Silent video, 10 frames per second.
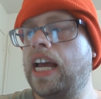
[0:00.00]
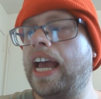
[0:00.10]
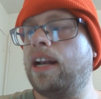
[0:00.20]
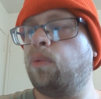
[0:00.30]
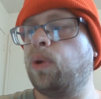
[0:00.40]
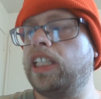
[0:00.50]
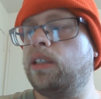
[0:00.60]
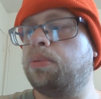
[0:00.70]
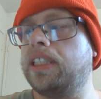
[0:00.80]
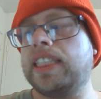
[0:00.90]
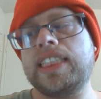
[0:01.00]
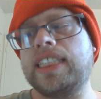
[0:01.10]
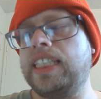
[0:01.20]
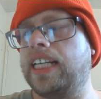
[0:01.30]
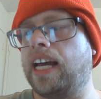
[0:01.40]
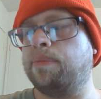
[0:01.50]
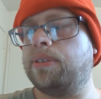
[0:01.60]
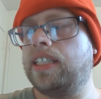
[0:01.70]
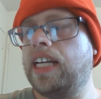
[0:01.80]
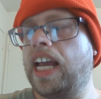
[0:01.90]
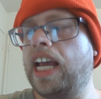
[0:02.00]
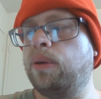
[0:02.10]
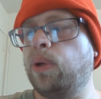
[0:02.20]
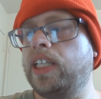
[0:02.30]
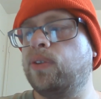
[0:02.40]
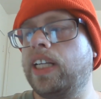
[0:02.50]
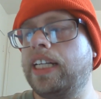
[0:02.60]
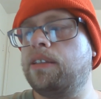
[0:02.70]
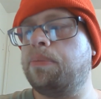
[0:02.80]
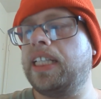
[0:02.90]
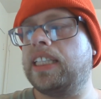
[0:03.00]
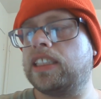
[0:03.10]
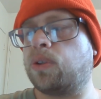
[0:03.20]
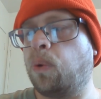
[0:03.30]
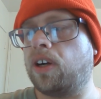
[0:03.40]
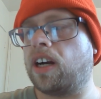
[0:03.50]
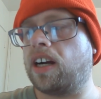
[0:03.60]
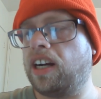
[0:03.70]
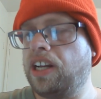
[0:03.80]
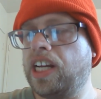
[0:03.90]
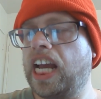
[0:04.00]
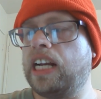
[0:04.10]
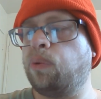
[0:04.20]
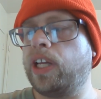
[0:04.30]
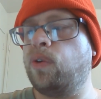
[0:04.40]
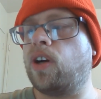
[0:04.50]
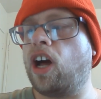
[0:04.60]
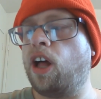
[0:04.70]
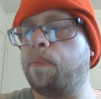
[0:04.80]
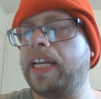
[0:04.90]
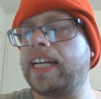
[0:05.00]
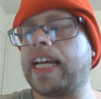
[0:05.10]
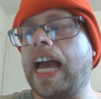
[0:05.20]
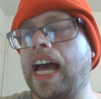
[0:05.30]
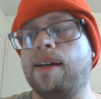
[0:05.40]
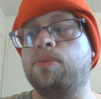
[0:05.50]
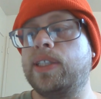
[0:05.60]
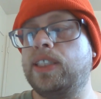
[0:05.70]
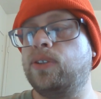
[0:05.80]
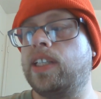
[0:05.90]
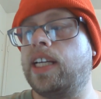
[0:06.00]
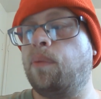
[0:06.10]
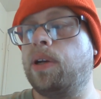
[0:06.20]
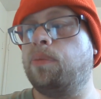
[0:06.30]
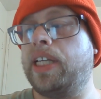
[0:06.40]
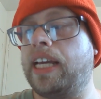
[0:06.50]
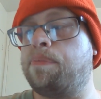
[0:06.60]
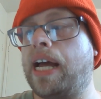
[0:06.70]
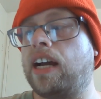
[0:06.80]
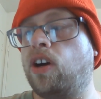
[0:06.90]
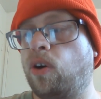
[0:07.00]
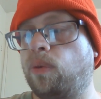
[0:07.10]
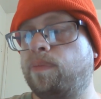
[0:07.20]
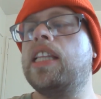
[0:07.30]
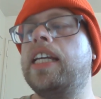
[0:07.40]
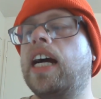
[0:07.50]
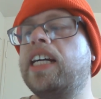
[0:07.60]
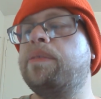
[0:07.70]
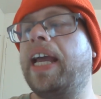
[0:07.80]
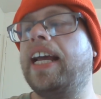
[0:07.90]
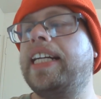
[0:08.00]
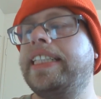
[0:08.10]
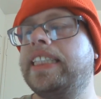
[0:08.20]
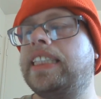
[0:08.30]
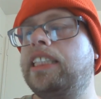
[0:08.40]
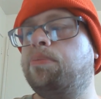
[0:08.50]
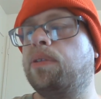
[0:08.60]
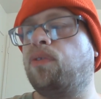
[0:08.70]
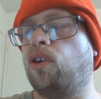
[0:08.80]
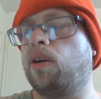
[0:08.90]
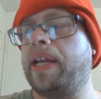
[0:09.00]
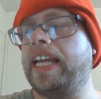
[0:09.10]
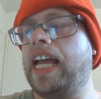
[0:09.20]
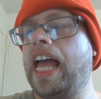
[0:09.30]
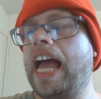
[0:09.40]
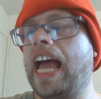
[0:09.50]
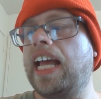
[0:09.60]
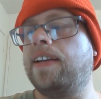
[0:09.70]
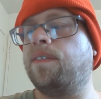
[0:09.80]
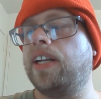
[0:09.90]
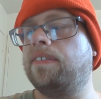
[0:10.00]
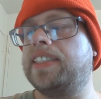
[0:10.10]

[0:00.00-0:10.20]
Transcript: And will you put this seat up? And will you lend me this quarter? And will you call me a cab when we get back home? The young man in the seat before me, head full of